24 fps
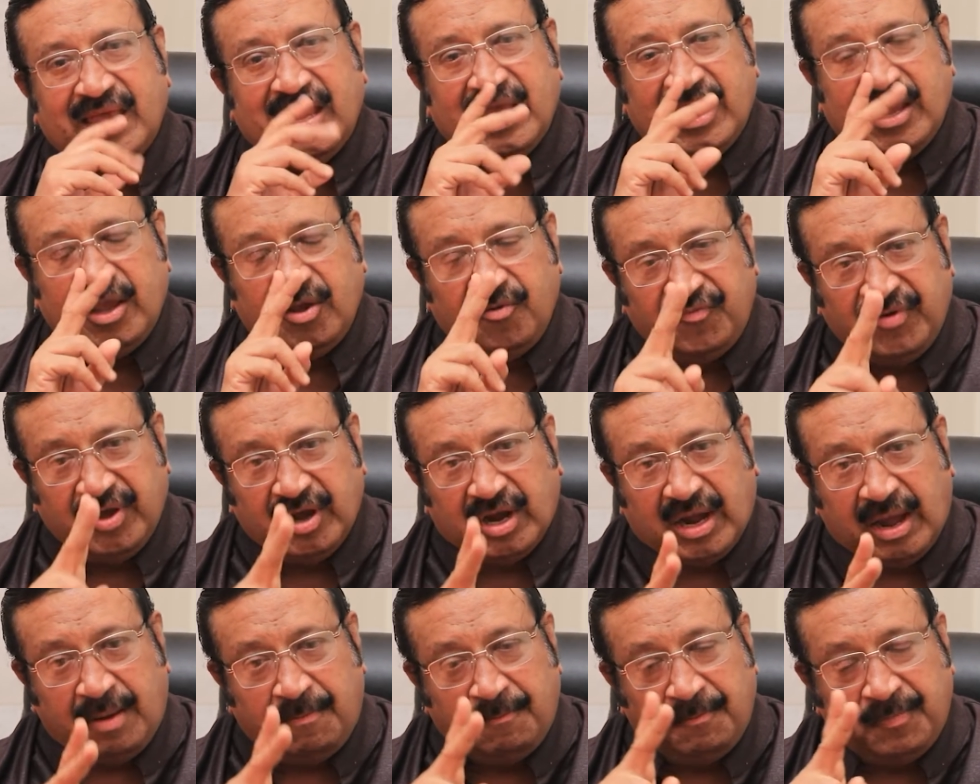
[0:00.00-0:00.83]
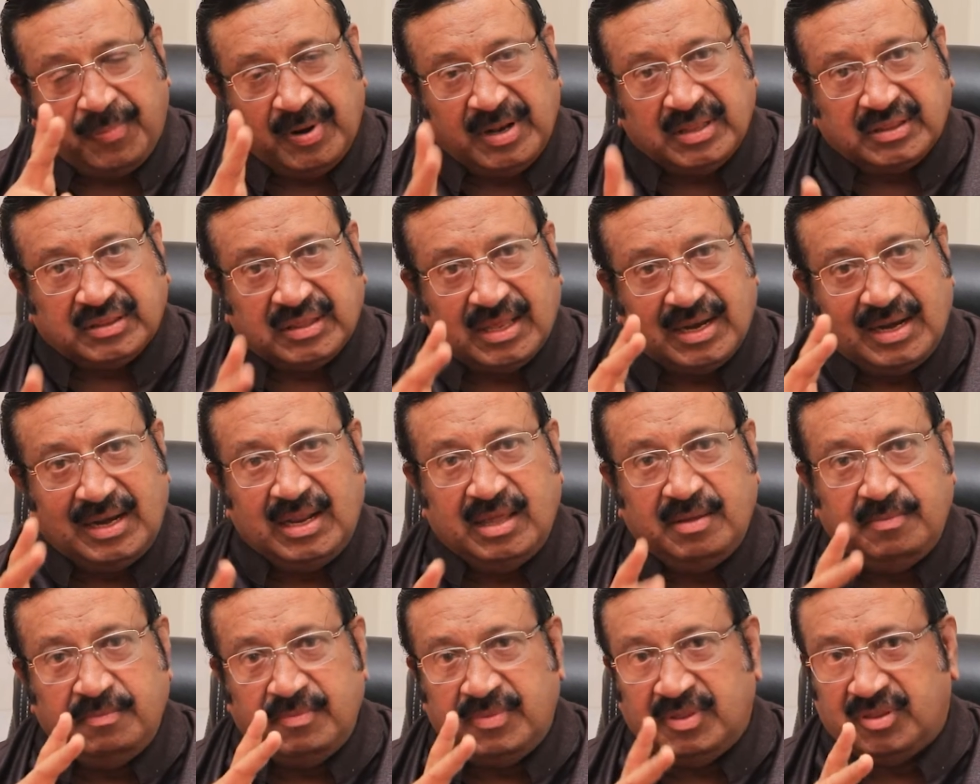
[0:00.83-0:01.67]
If you
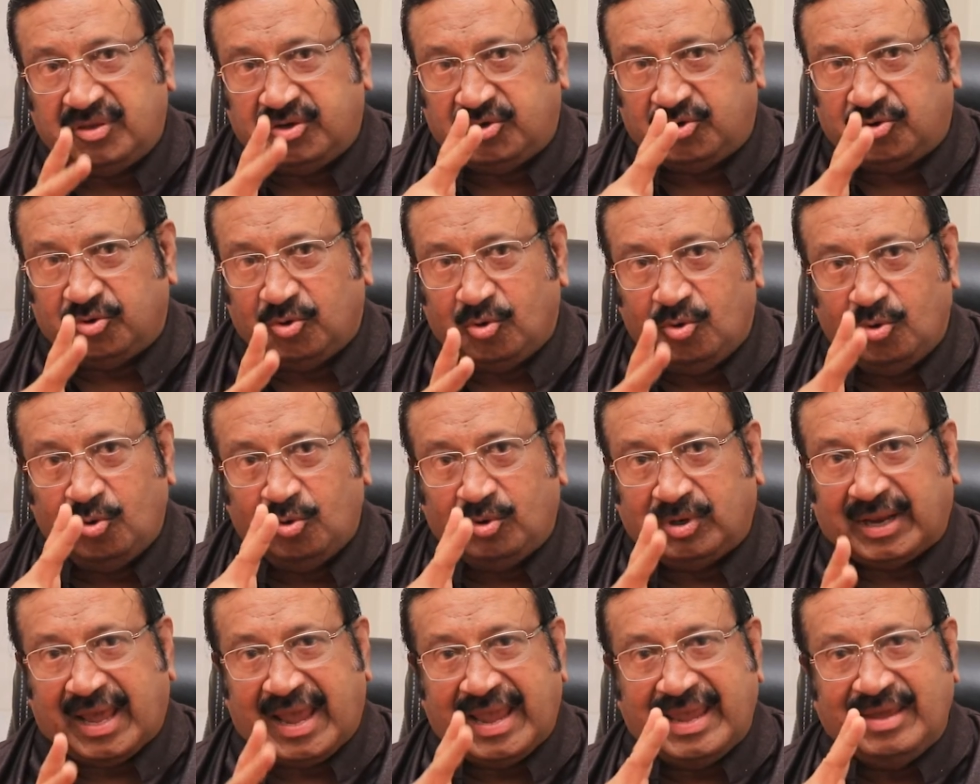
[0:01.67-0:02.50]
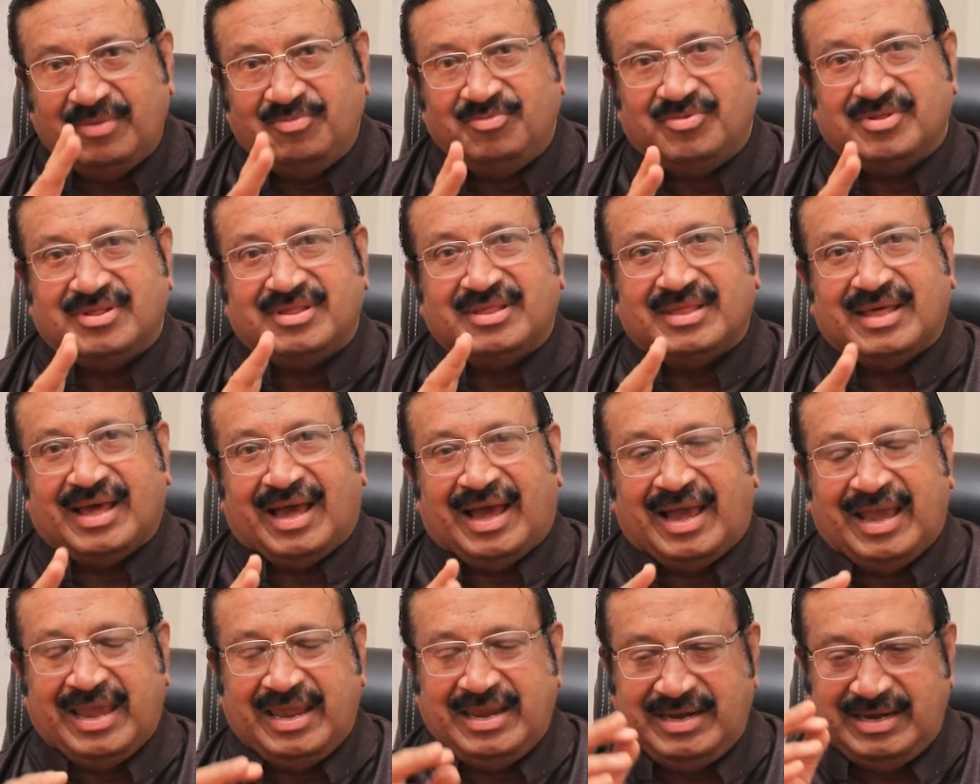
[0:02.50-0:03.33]
compulsorily miss 2 times,
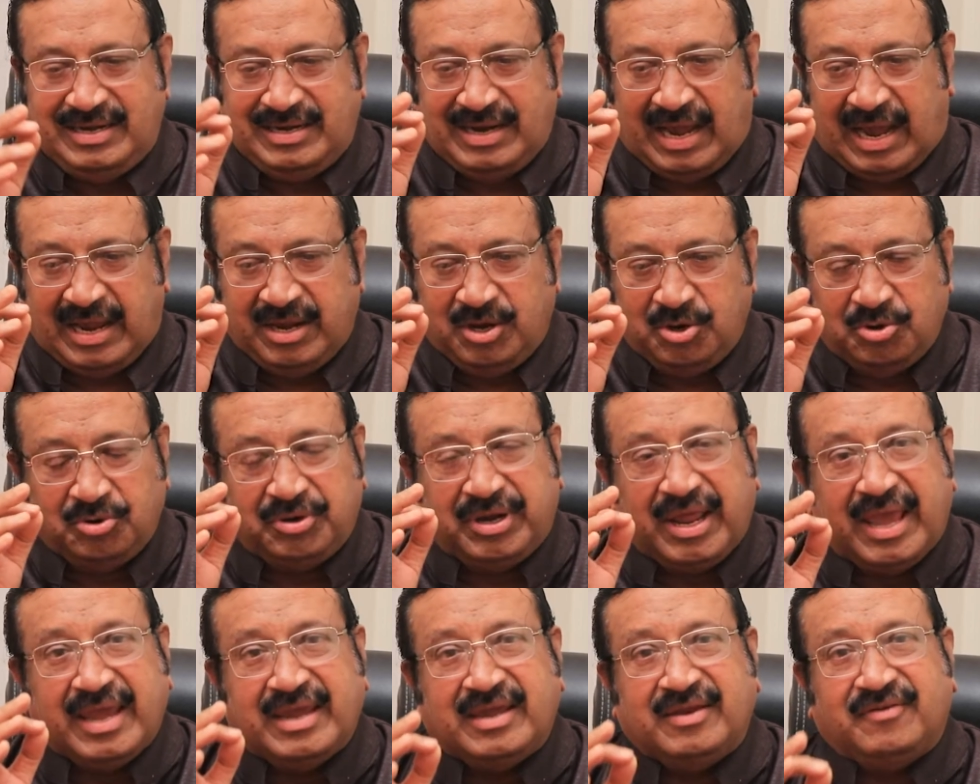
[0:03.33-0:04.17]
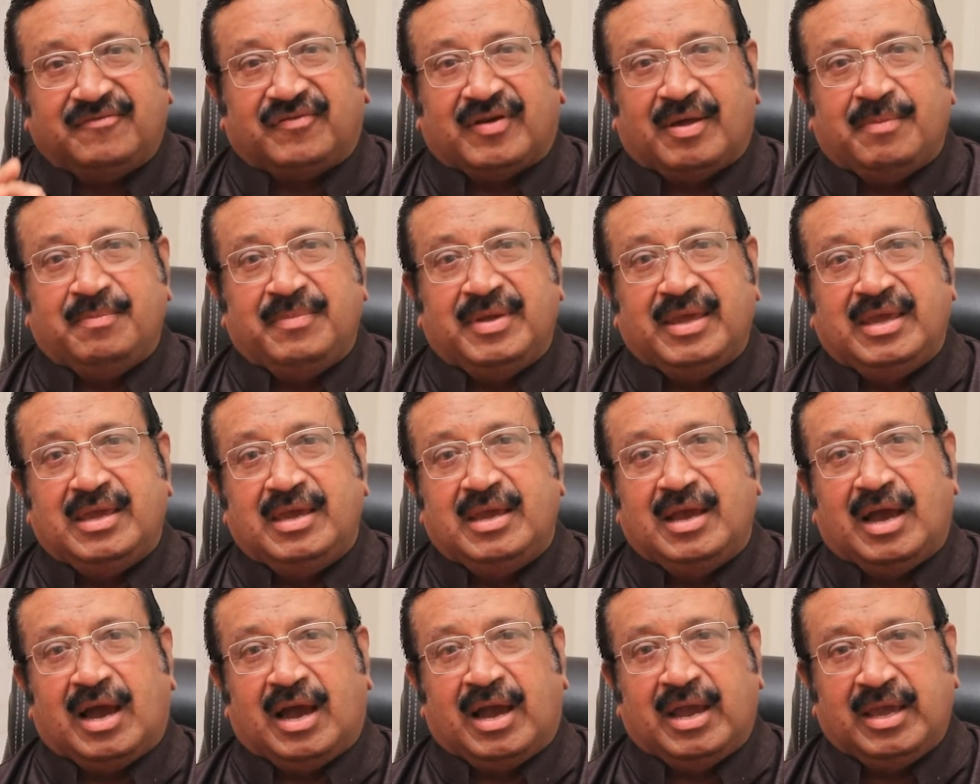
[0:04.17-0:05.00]
you take it from
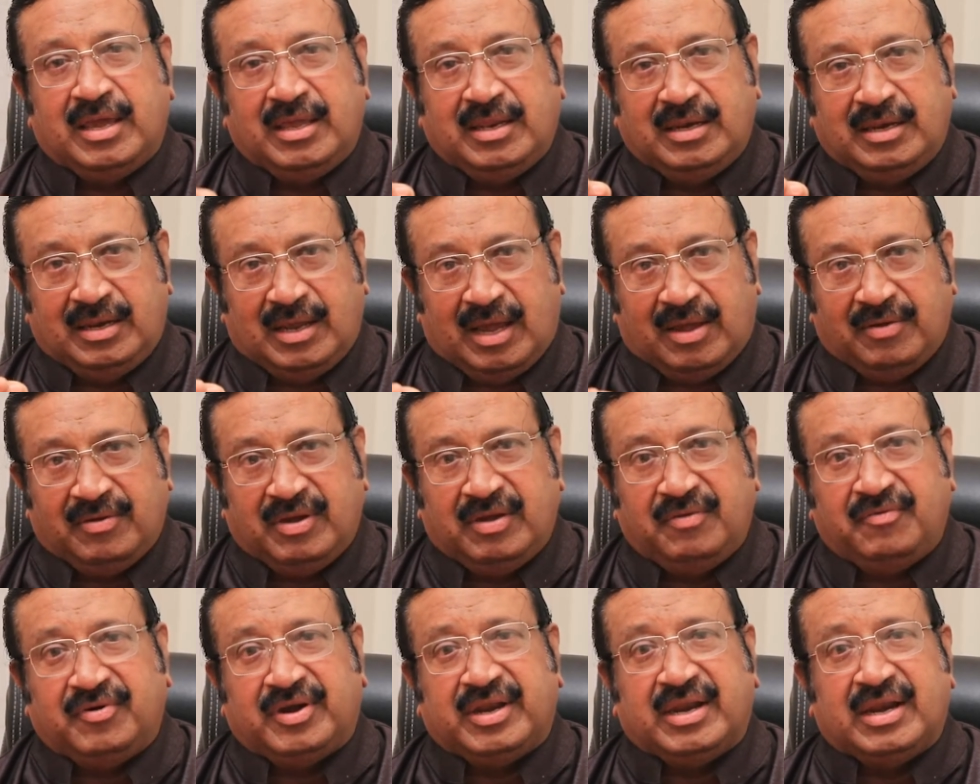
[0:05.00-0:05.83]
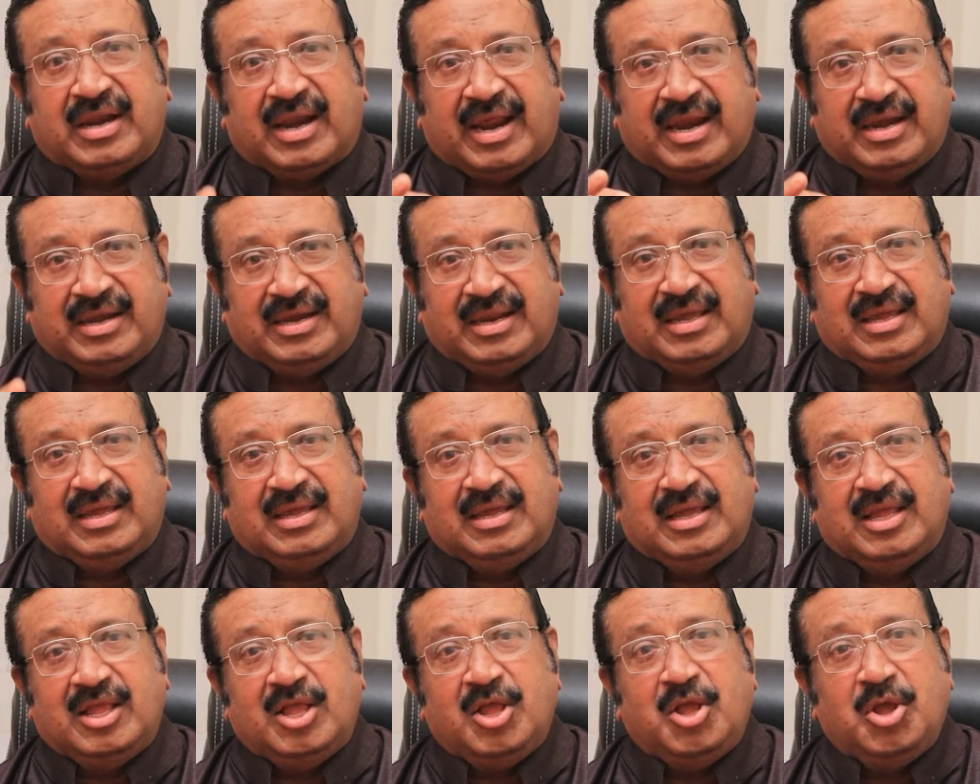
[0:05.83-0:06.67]
me, I give it in writing,
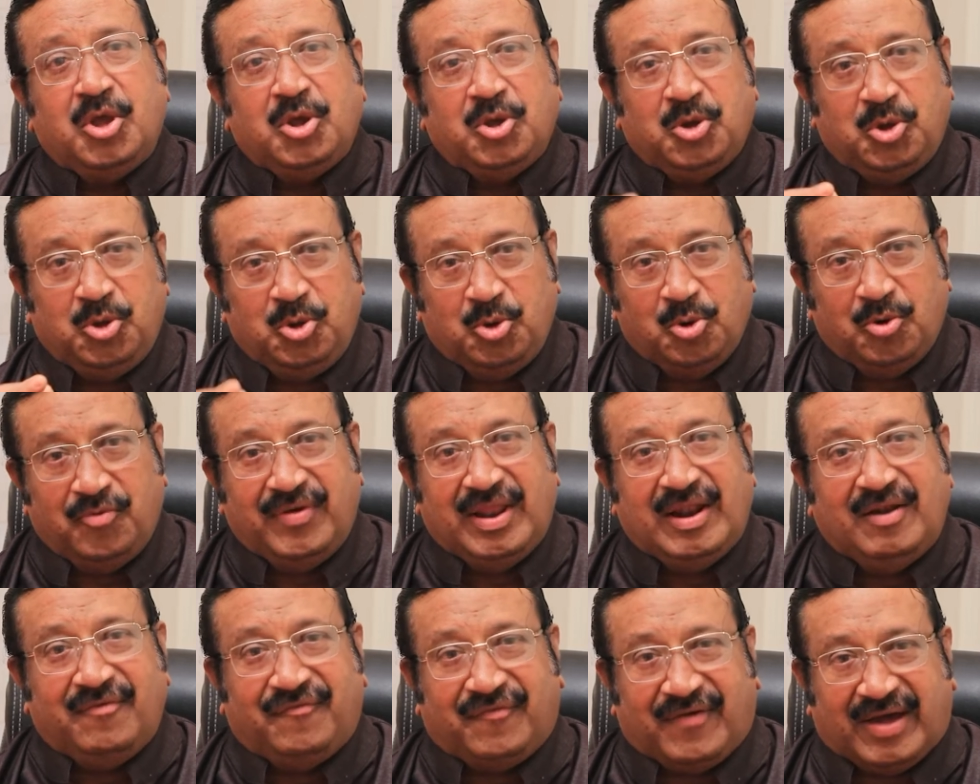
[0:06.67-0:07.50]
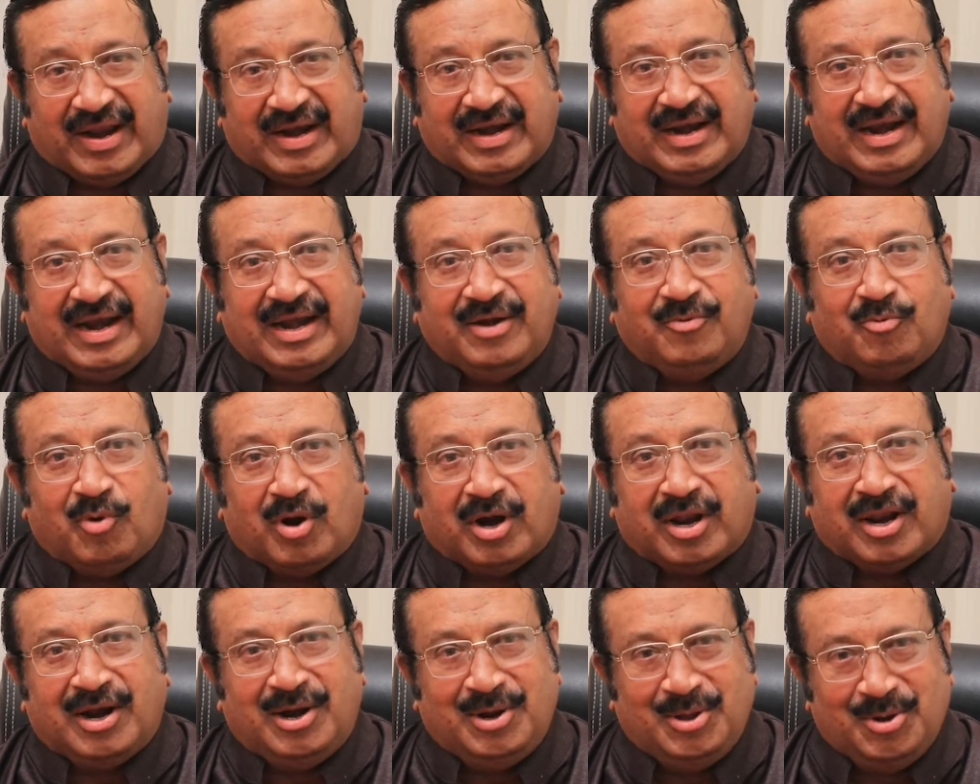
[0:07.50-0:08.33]
you will forget
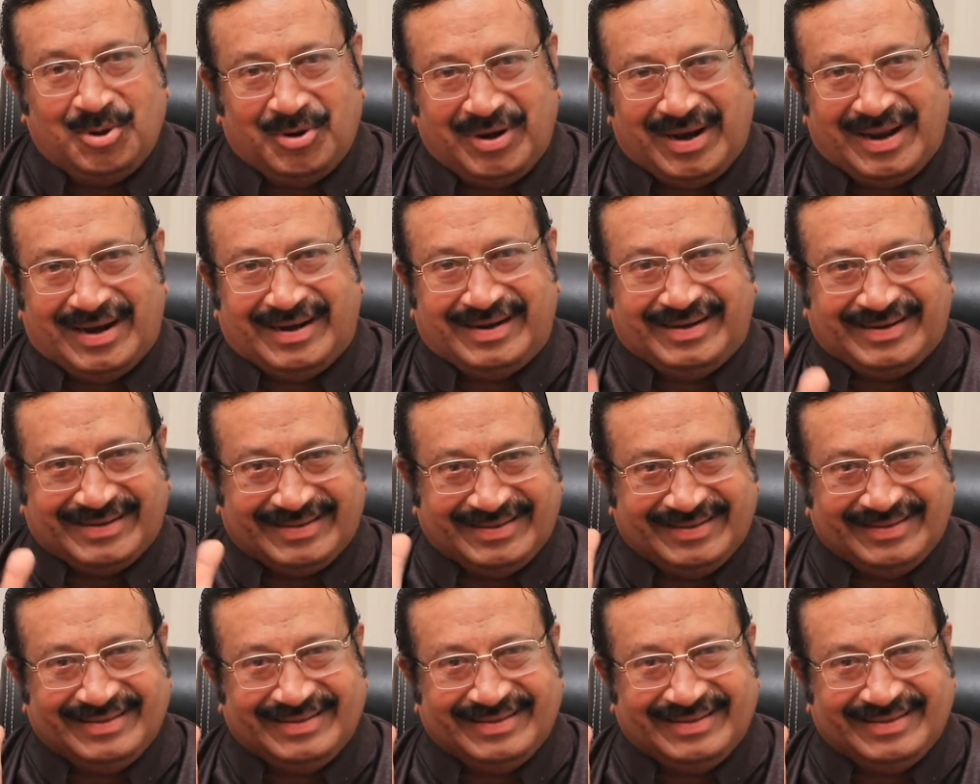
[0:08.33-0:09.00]
what all you learnt.